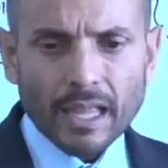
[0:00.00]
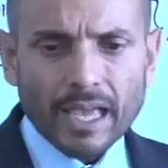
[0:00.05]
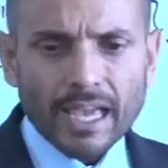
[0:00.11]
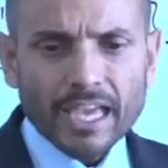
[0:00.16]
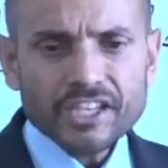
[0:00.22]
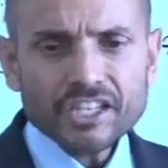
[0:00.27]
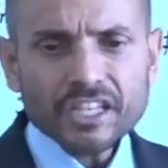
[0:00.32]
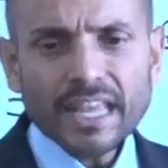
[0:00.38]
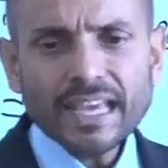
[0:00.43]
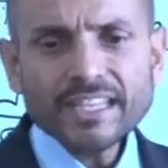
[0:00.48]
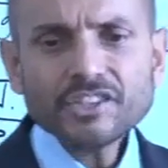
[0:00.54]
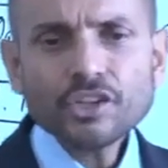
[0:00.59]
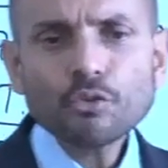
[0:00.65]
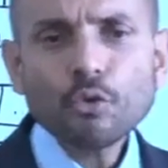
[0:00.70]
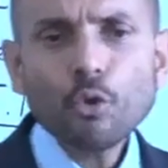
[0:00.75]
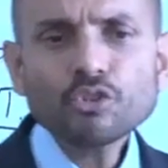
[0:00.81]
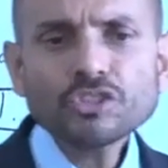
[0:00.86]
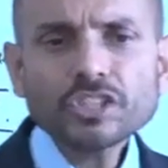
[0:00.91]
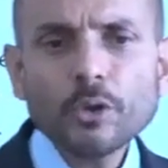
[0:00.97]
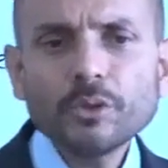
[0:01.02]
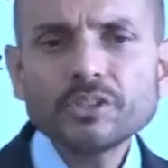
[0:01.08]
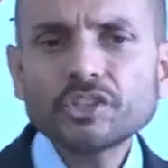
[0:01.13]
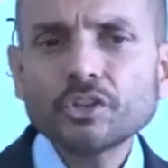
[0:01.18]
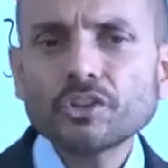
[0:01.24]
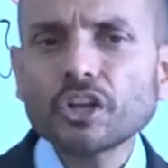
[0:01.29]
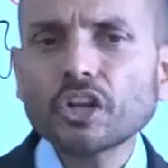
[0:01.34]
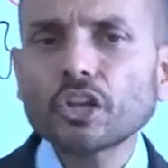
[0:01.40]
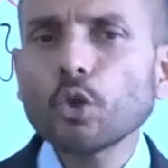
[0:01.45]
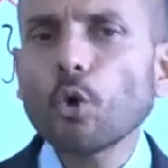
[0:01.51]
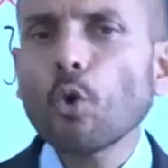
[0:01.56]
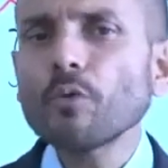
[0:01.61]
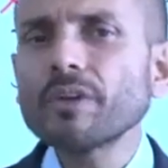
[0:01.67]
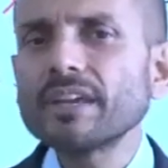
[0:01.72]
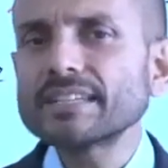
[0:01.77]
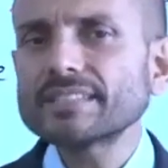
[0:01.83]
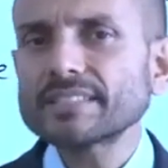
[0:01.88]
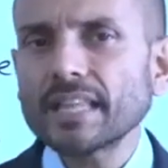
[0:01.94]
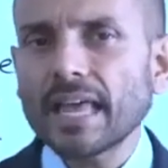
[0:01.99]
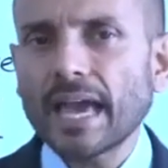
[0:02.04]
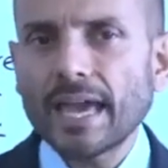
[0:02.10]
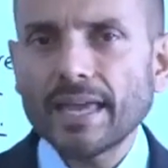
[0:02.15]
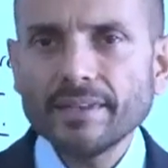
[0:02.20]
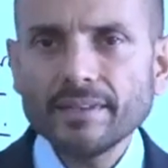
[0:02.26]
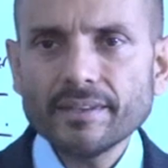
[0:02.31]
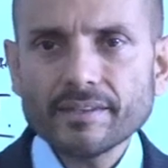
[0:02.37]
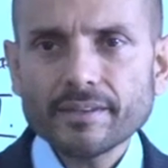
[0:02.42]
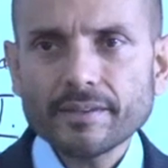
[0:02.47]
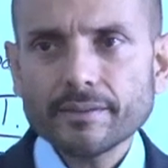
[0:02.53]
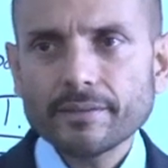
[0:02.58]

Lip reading: He shall enter also into the glorious land,